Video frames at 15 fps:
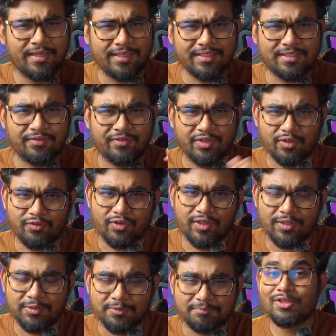here's a video for
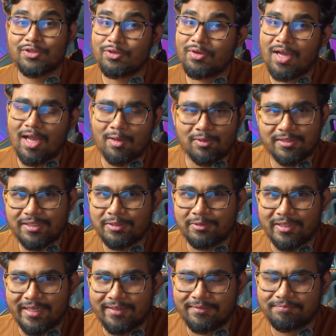you. So I will see you
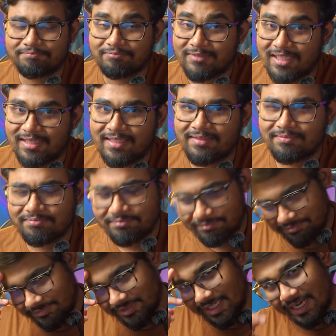there. Till then,
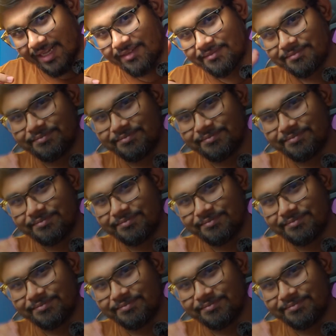ta-da!